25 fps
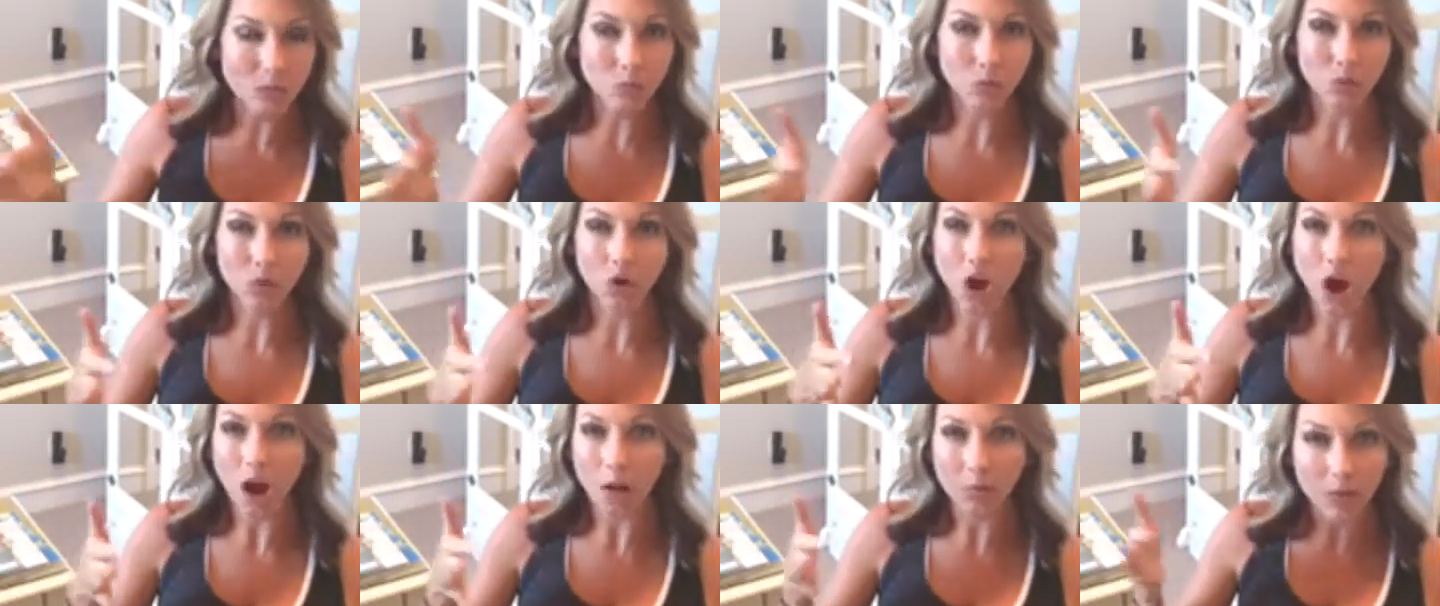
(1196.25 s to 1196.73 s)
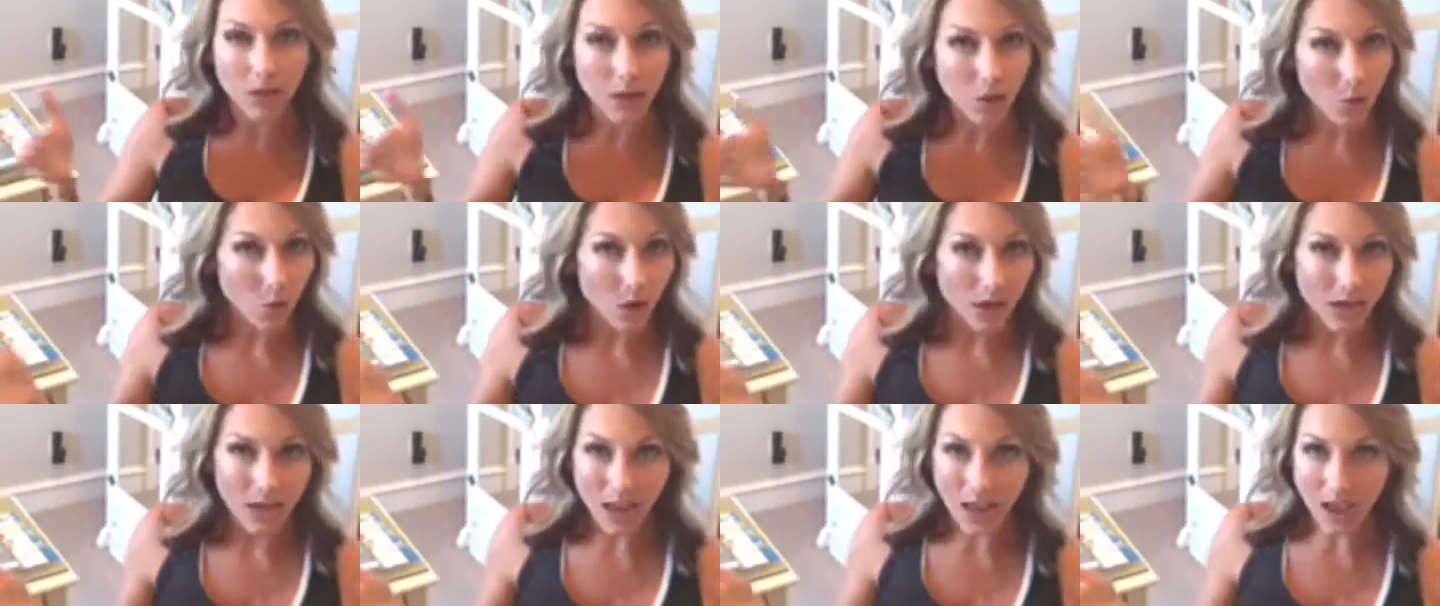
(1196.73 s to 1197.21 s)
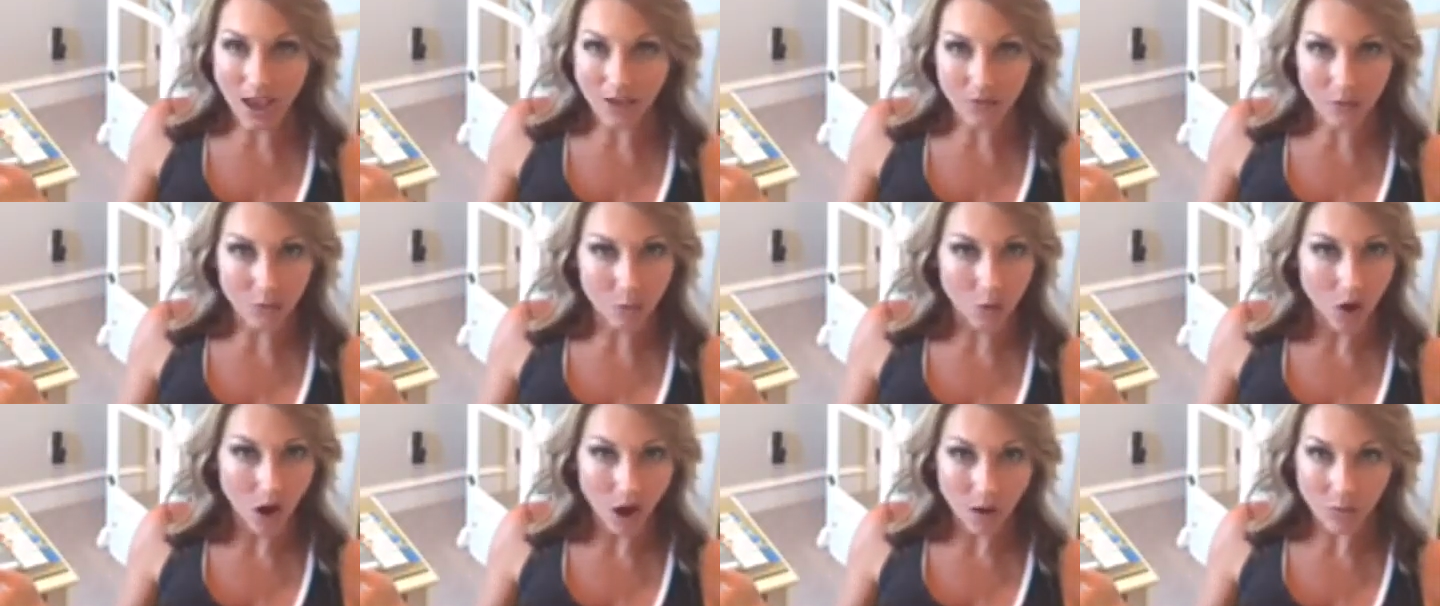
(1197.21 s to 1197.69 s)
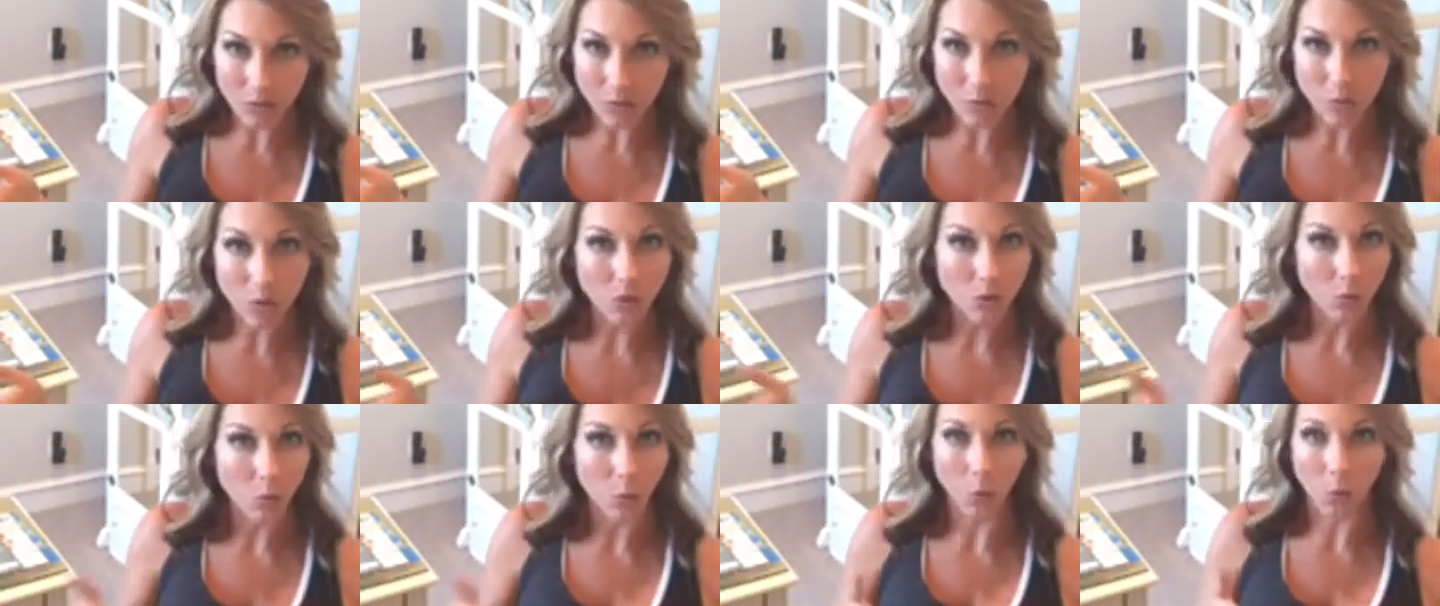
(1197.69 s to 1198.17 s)
probably going to have a problem
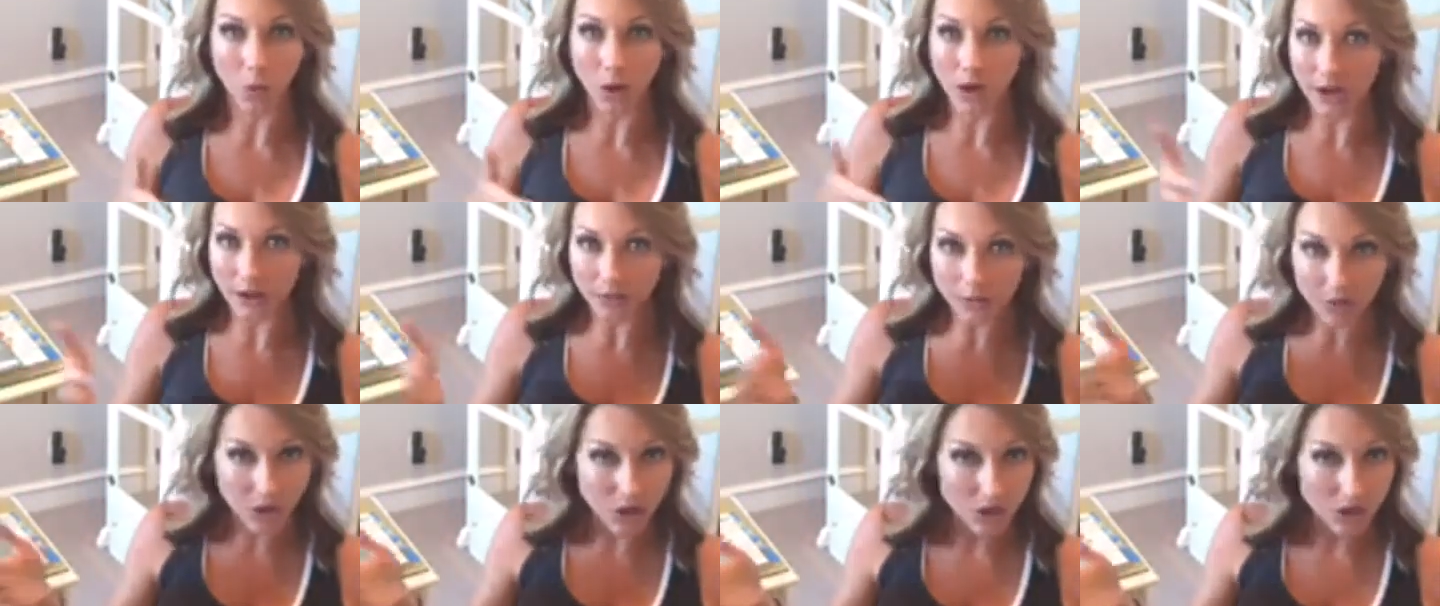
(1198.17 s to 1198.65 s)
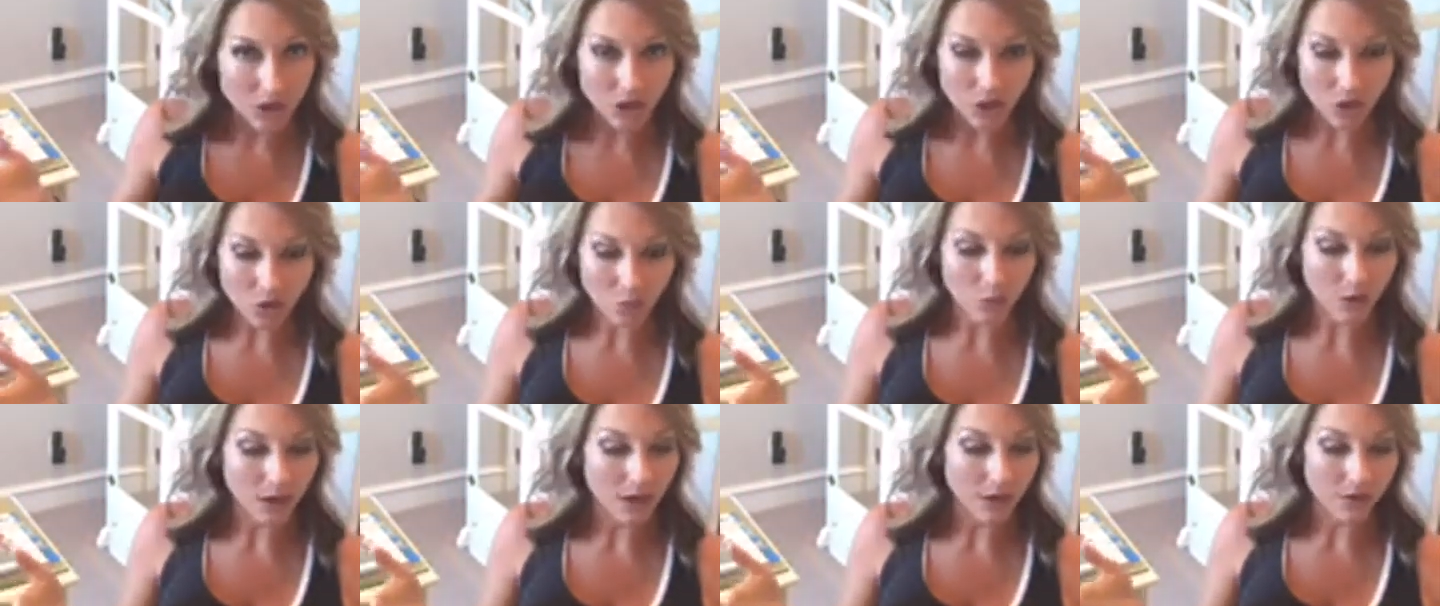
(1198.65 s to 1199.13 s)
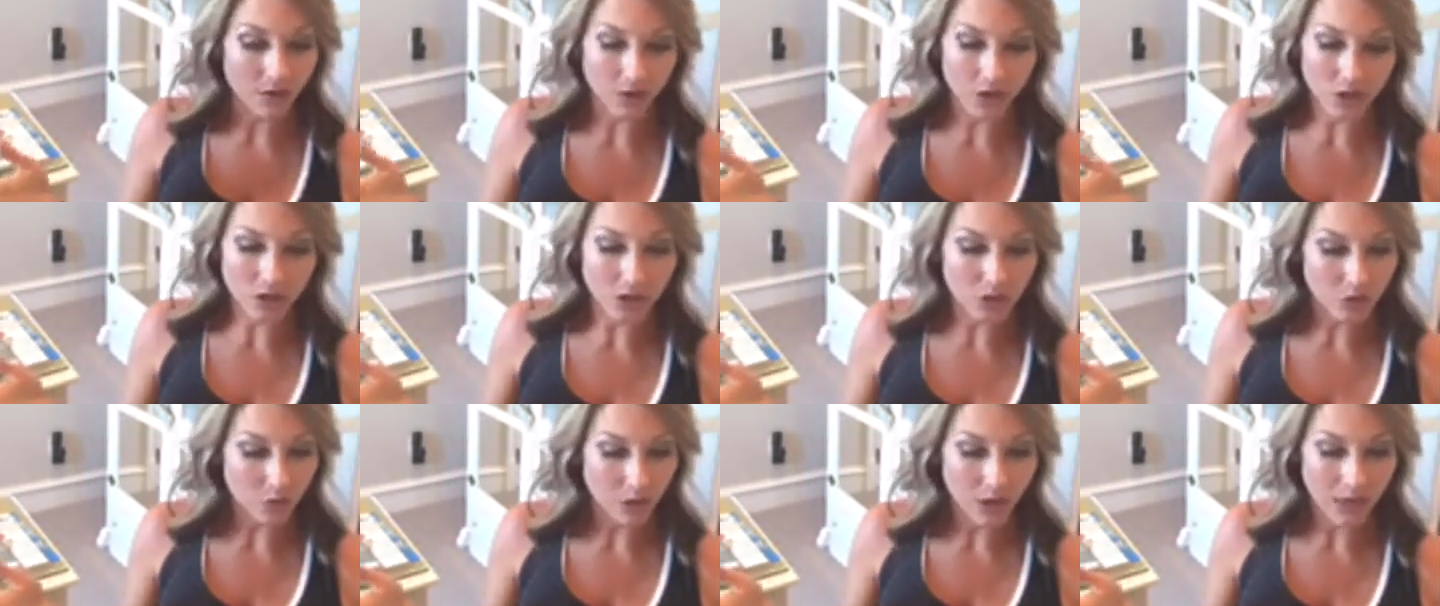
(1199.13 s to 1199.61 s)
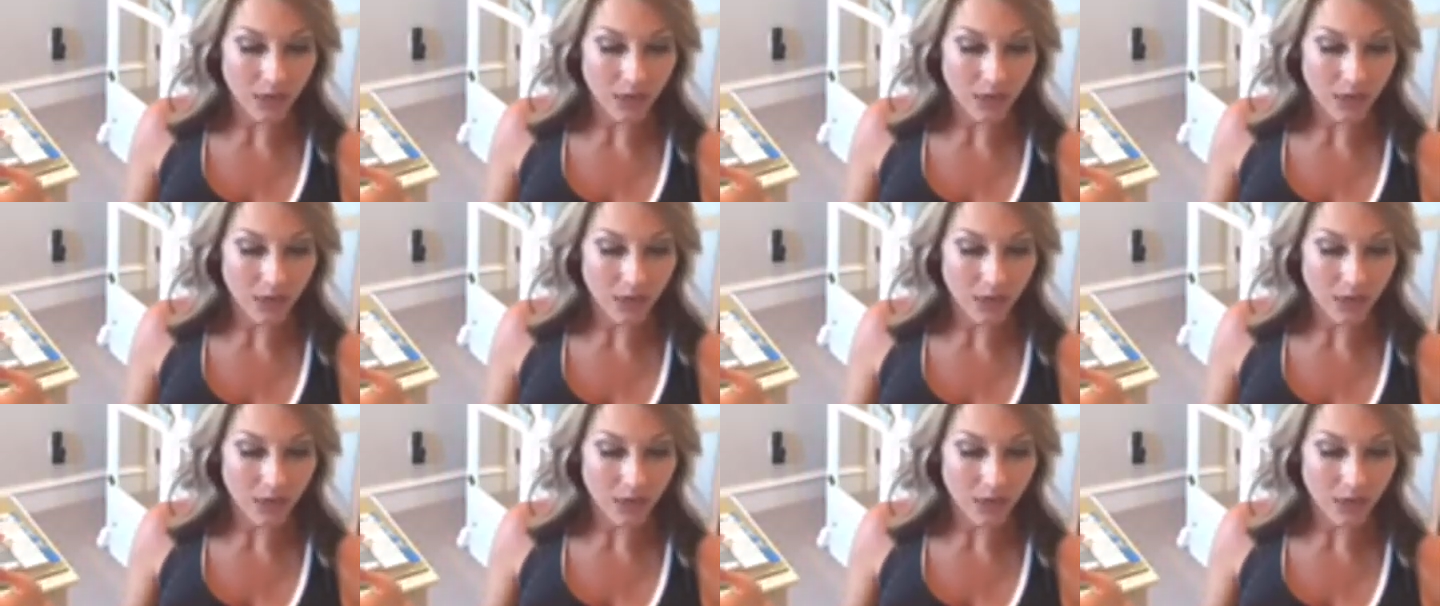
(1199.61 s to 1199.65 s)
with whatever you do whenever you do it